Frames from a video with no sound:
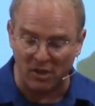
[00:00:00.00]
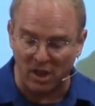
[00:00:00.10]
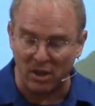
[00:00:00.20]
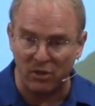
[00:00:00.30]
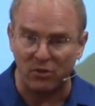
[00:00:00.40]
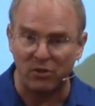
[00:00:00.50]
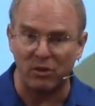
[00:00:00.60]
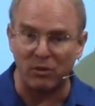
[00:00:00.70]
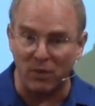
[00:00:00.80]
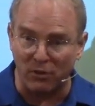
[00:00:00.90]
is
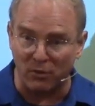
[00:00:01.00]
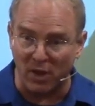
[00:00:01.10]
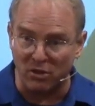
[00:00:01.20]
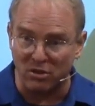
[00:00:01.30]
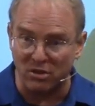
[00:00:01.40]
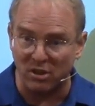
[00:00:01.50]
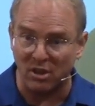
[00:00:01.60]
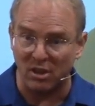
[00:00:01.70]
the resurrection